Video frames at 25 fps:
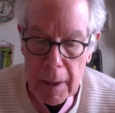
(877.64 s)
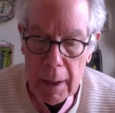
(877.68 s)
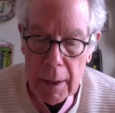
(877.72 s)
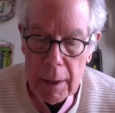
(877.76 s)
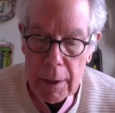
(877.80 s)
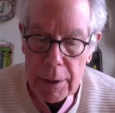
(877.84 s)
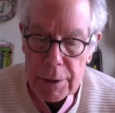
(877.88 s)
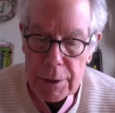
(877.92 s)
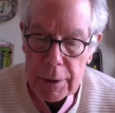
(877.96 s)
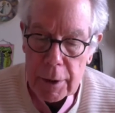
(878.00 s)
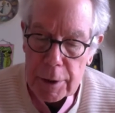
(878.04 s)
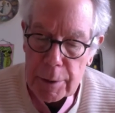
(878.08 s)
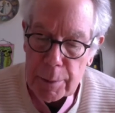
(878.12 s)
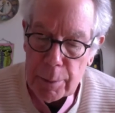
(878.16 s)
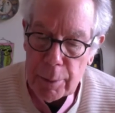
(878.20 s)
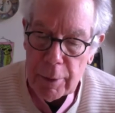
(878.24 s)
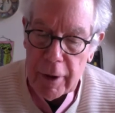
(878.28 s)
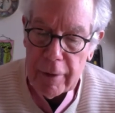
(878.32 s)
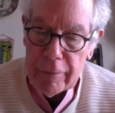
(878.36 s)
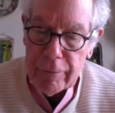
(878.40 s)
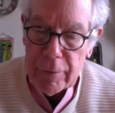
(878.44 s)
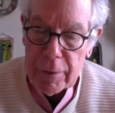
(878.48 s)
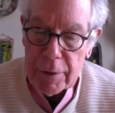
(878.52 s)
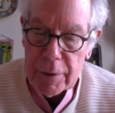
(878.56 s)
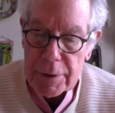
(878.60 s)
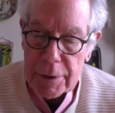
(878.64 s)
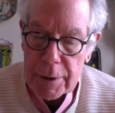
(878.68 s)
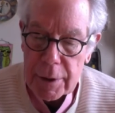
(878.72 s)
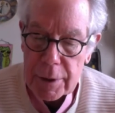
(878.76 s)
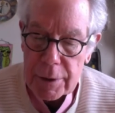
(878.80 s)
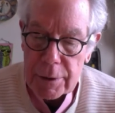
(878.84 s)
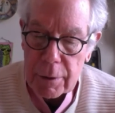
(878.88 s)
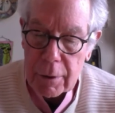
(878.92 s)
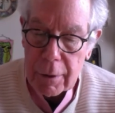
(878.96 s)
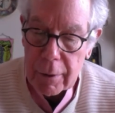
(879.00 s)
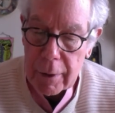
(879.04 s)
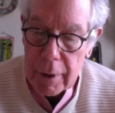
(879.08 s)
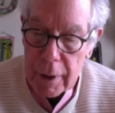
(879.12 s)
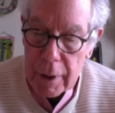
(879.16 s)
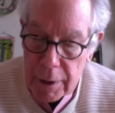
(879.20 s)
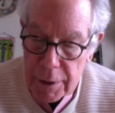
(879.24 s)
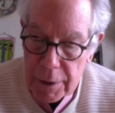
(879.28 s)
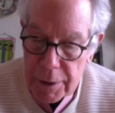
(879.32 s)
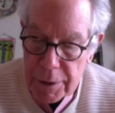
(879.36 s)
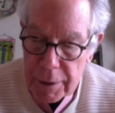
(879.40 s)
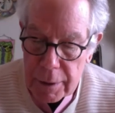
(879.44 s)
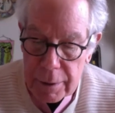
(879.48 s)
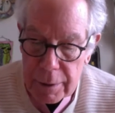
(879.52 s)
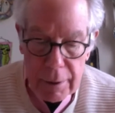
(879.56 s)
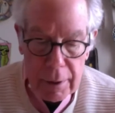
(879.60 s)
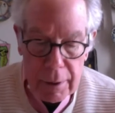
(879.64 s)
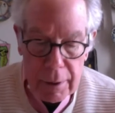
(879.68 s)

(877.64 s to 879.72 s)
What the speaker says: Such preferences are innocent and